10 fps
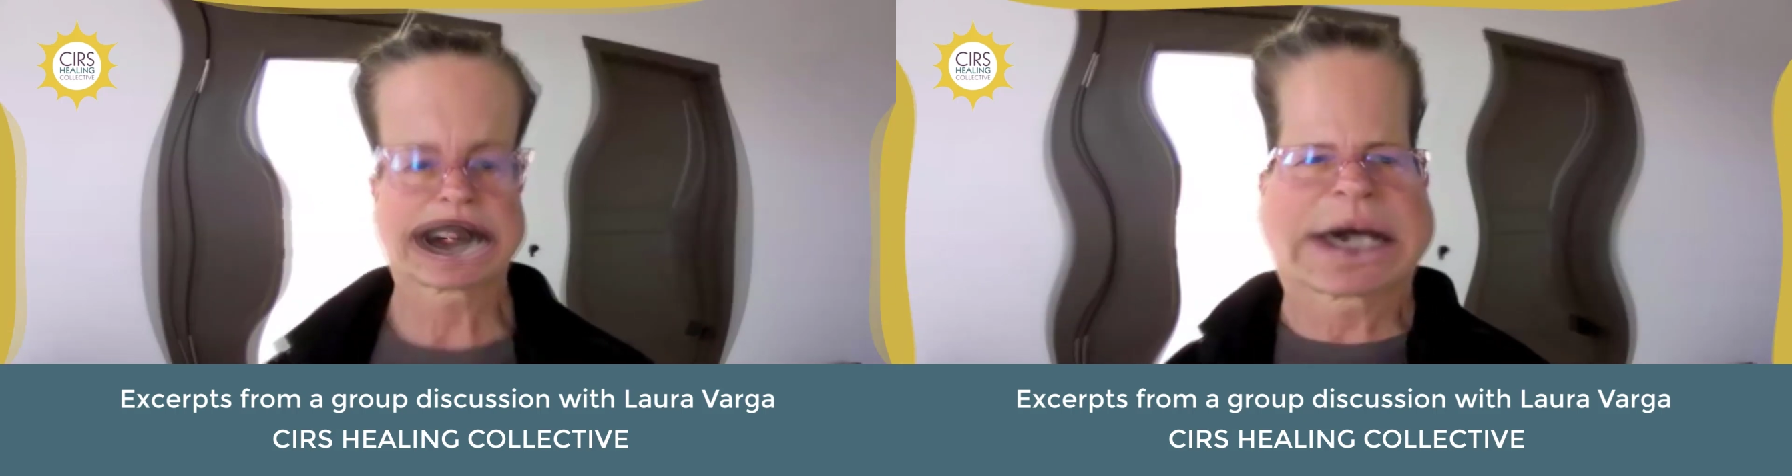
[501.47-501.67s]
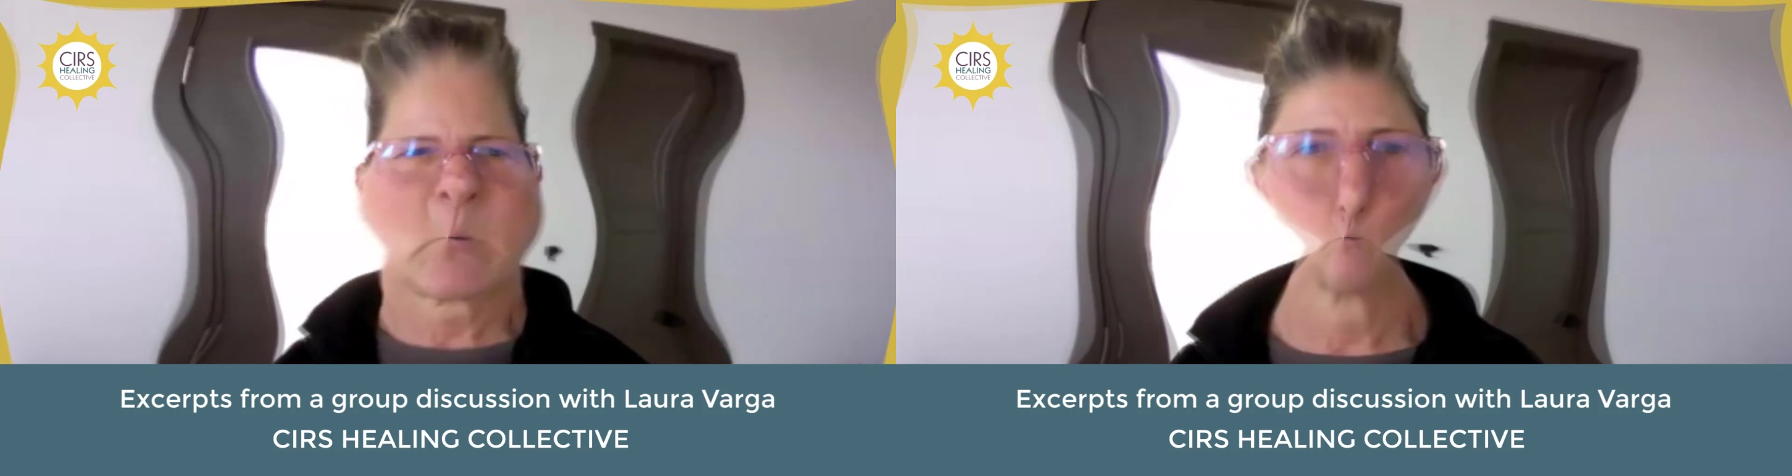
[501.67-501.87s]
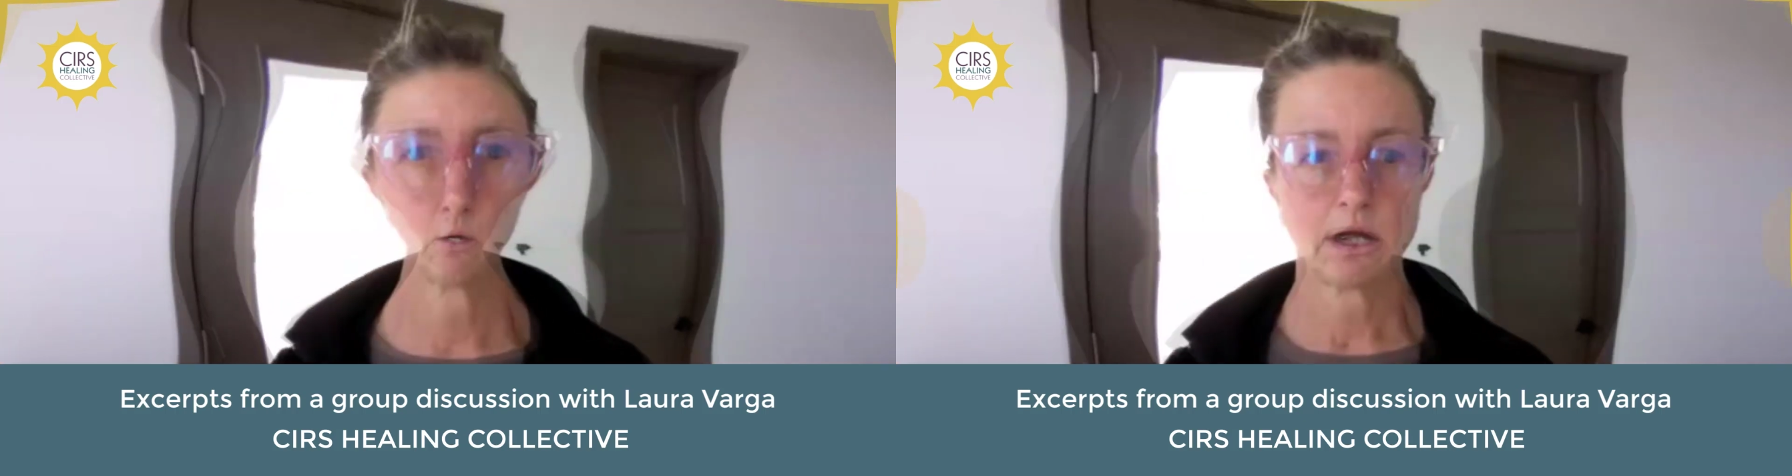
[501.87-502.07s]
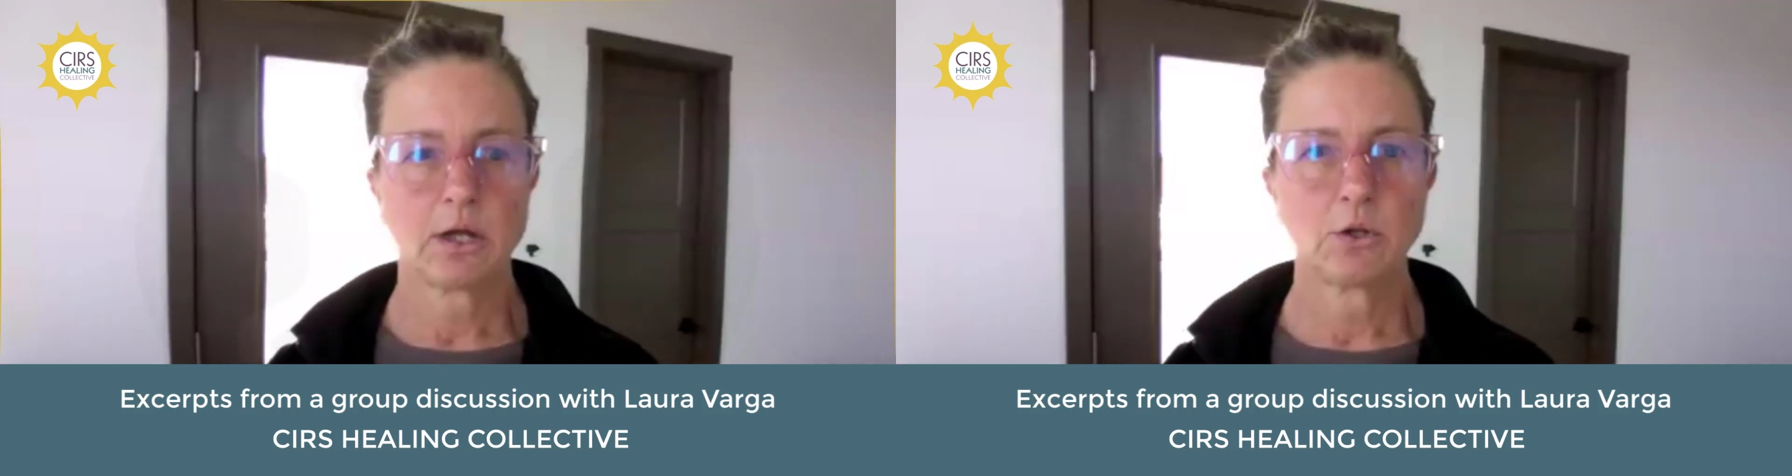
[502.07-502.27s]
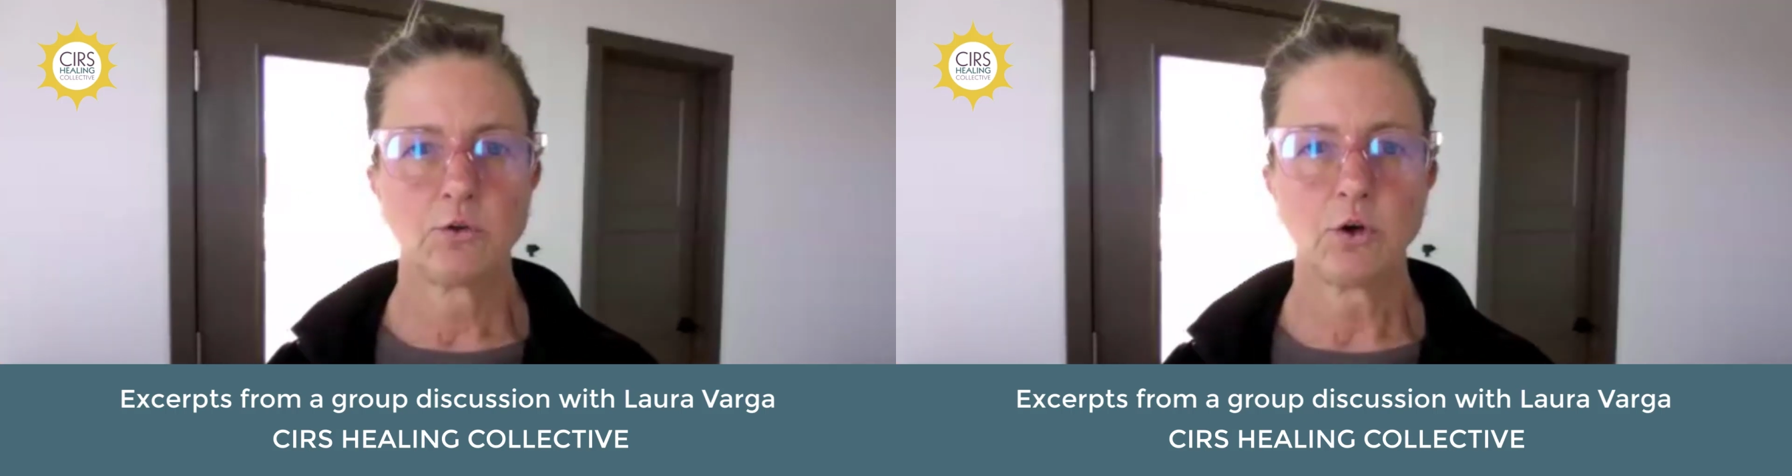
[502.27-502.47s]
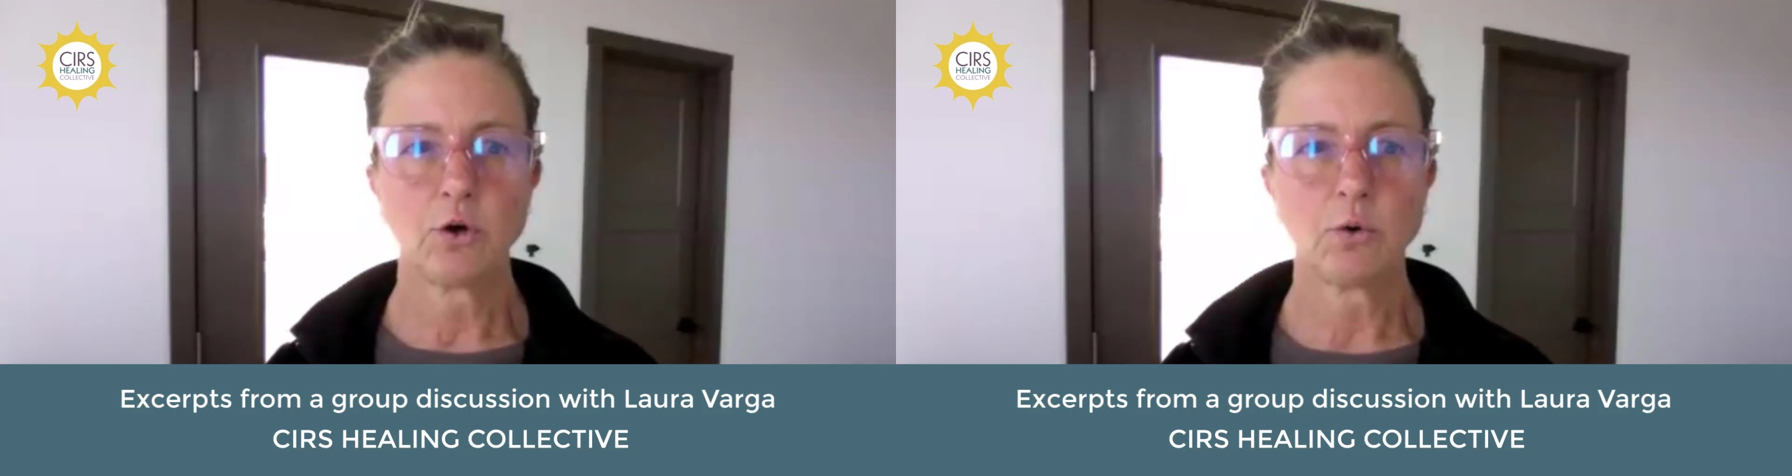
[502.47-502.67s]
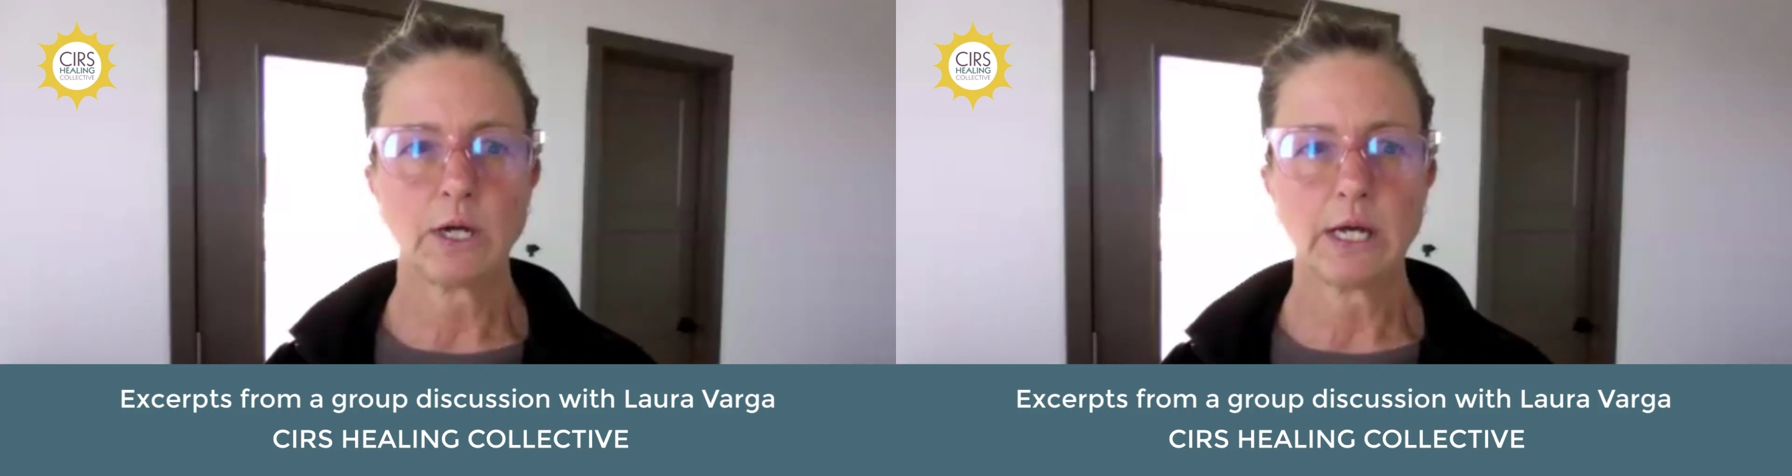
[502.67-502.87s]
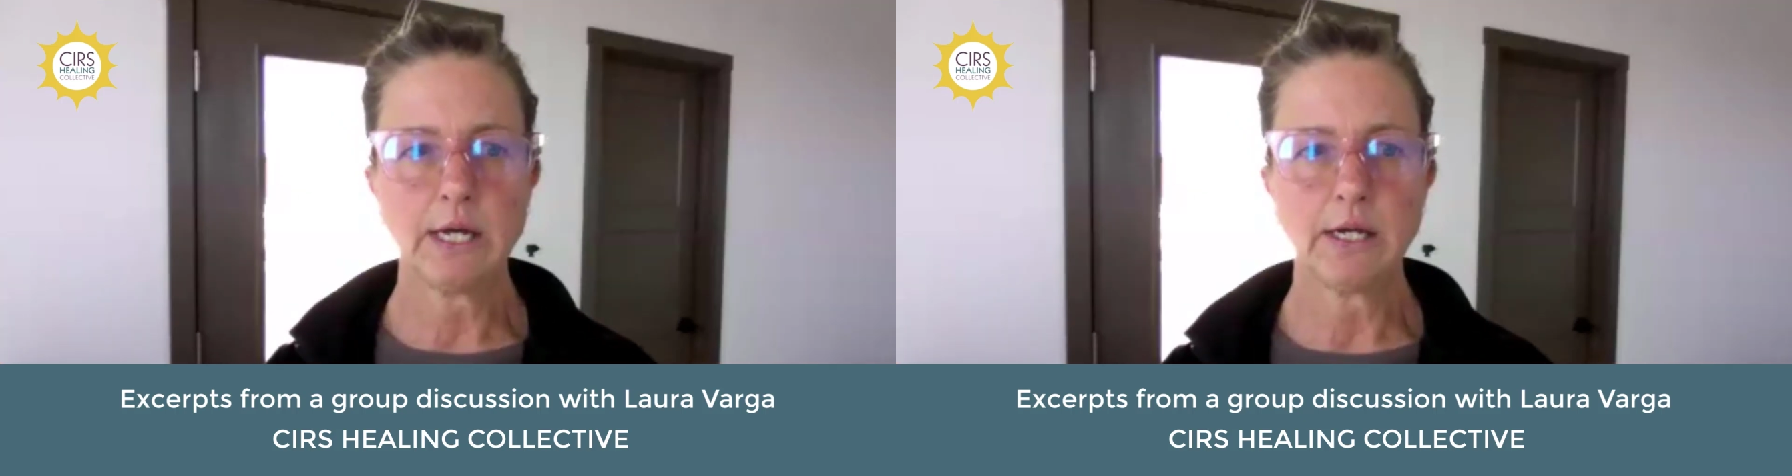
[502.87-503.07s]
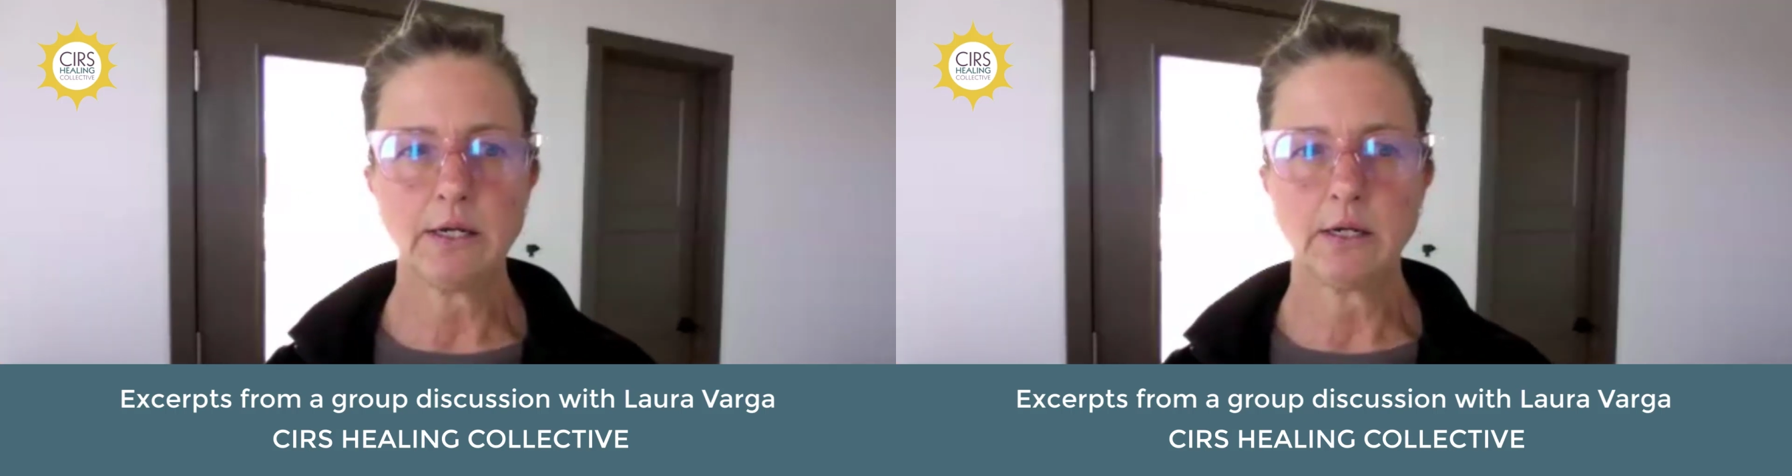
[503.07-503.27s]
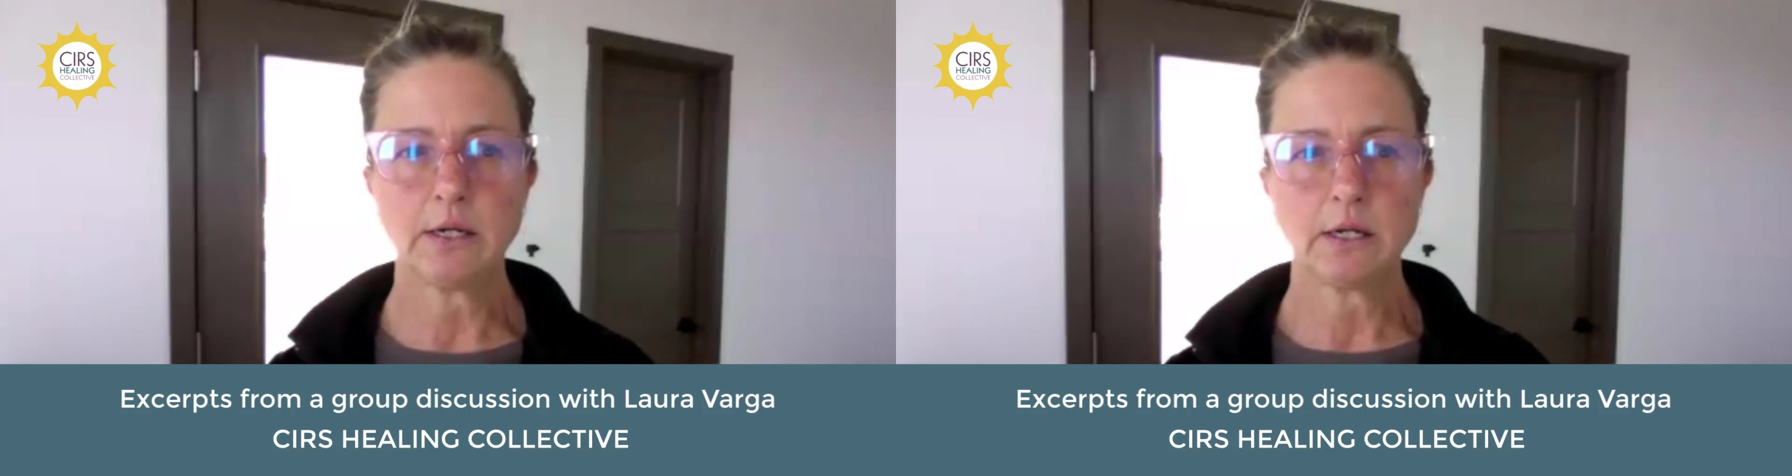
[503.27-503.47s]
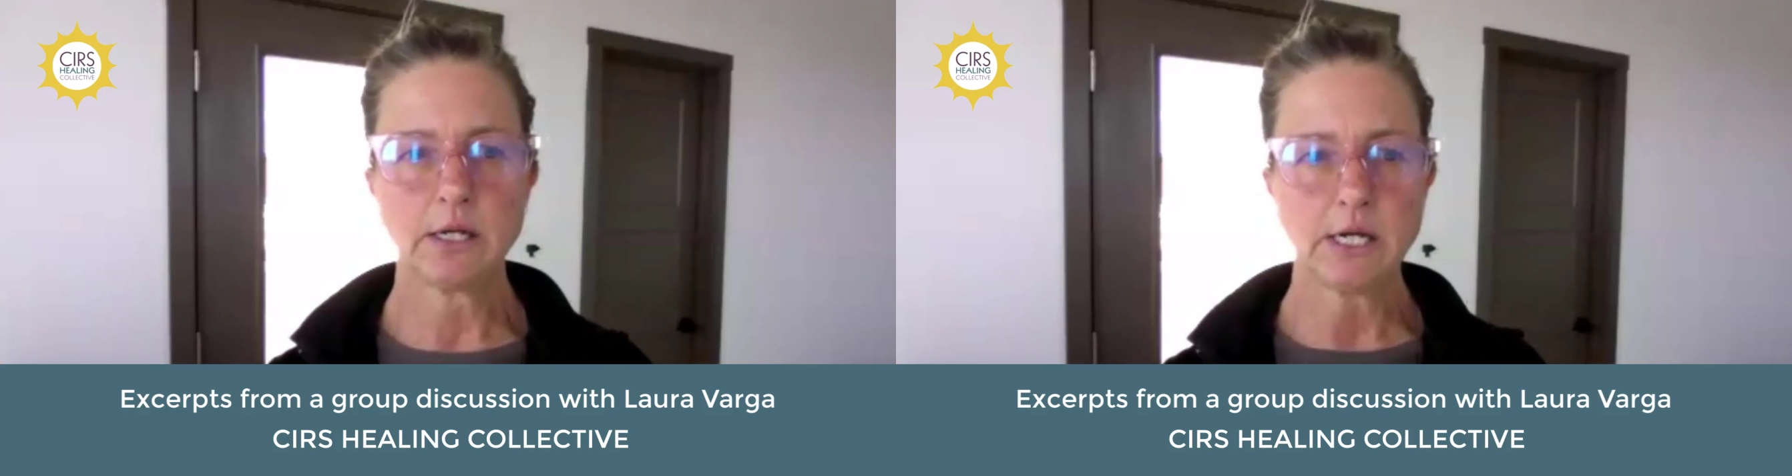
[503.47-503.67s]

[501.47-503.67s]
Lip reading: Okay. So in